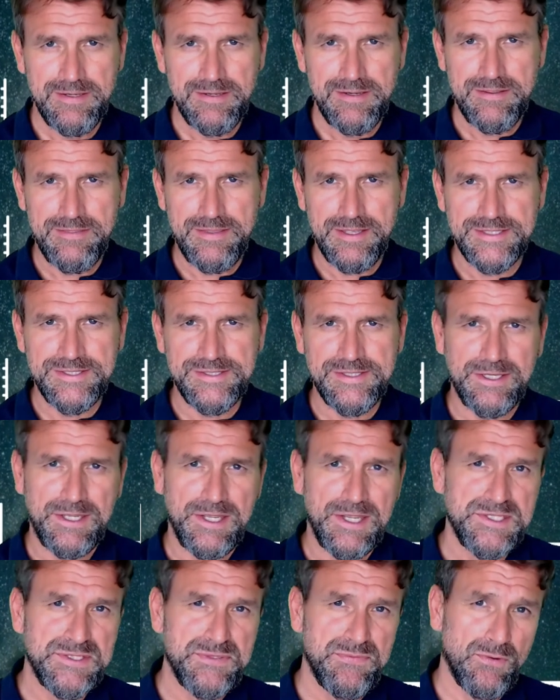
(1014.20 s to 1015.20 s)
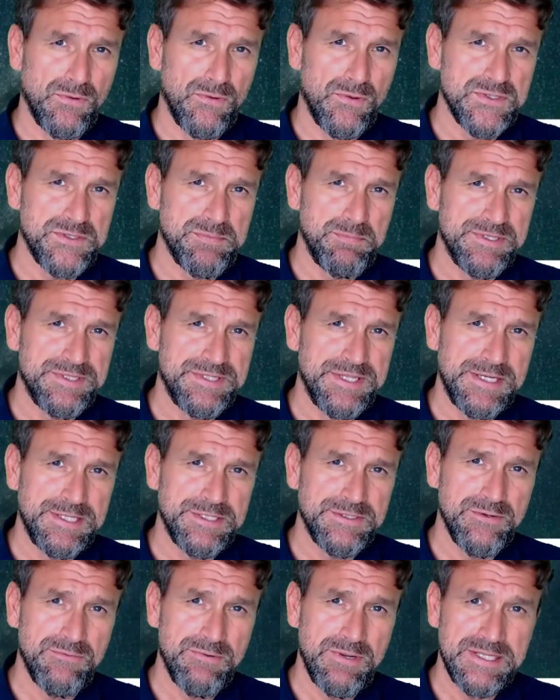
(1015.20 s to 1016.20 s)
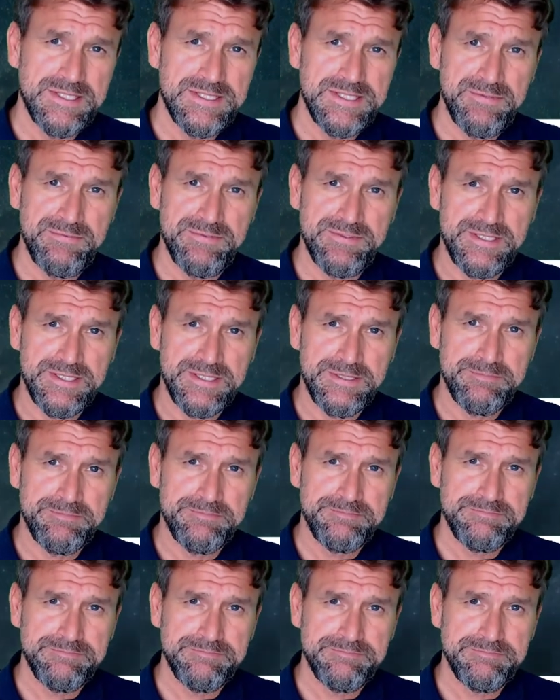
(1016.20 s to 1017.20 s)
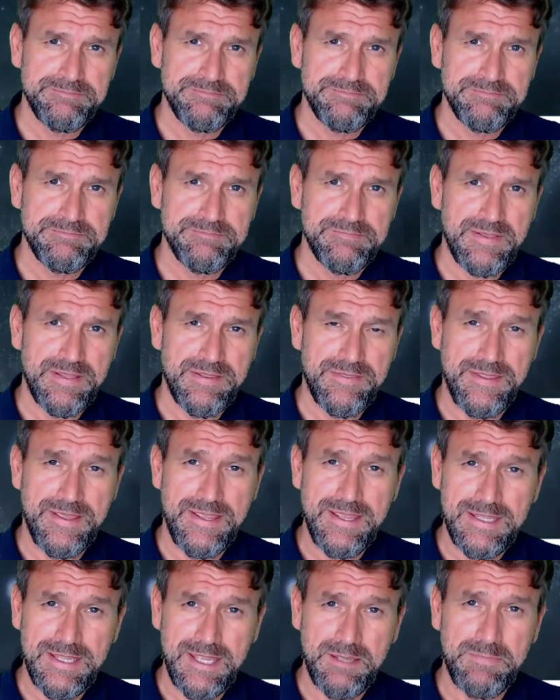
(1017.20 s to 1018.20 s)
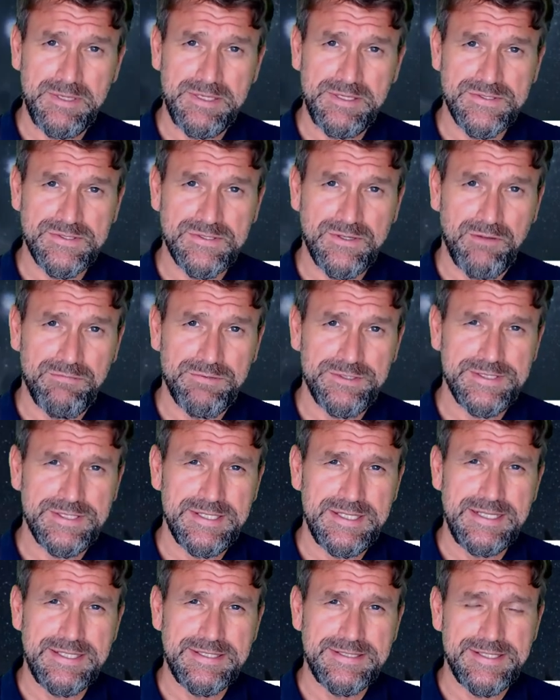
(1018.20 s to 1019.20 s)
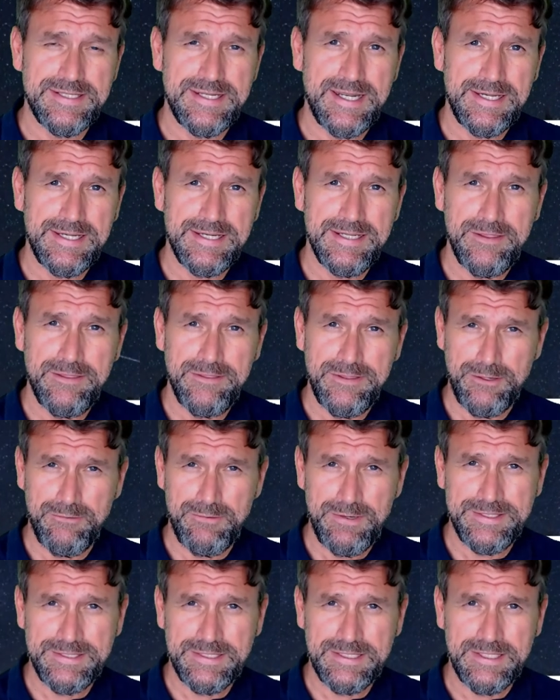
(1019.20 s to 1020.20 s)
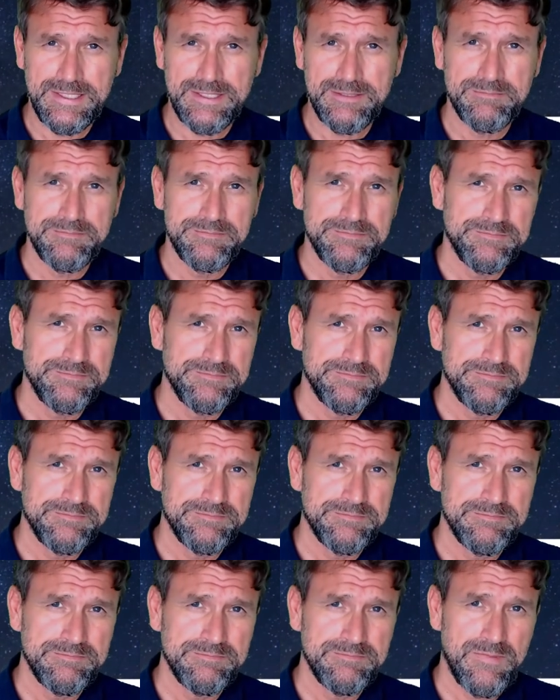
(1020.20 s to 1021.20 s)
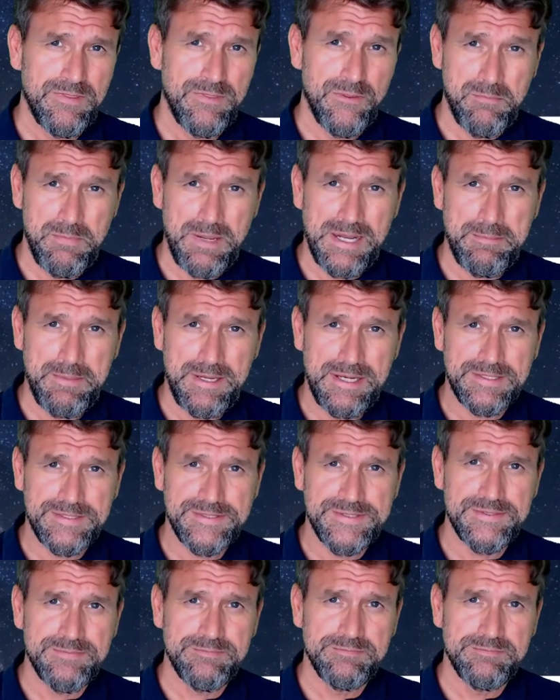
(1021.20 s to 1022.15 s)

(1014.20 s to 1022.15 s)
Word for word: That is the case for laws pertaining to relativity. They can be discovered entirely theoretically, through mathematics.